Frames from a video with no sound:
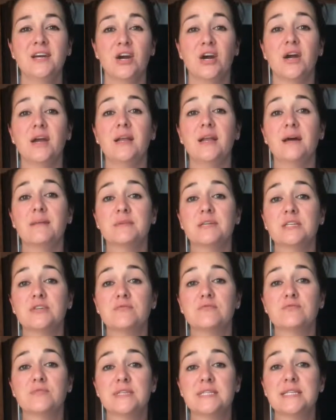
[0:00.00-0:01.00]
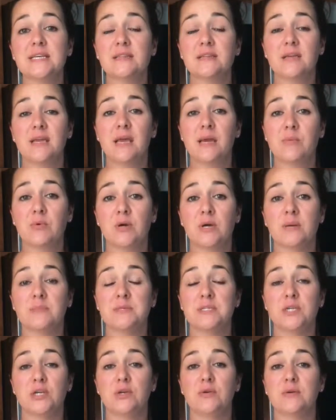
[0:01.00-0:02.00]
All right, I'm gonna reset the camera up
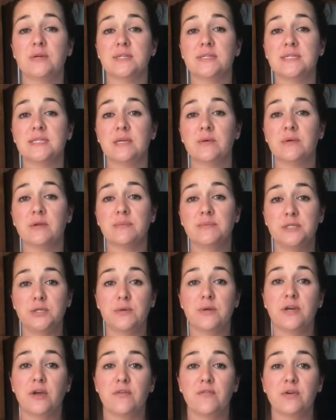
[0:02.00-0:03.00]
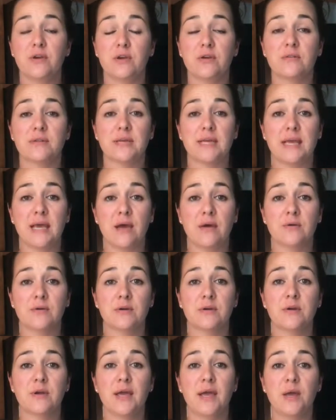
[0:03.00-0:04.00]
so you can see what I'm doing over here on the
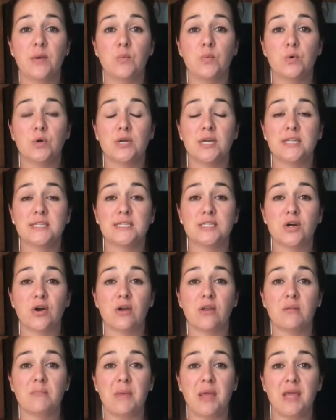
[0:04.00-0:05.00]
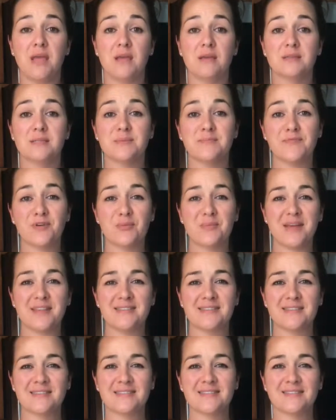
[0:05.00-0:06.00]
counter, and we'll get started making some
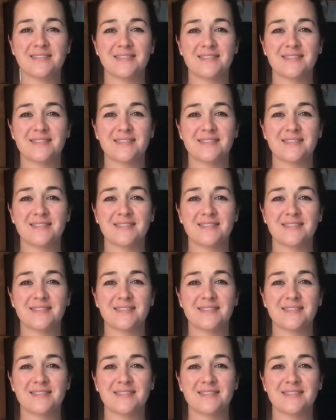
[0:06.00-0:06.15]
ferments.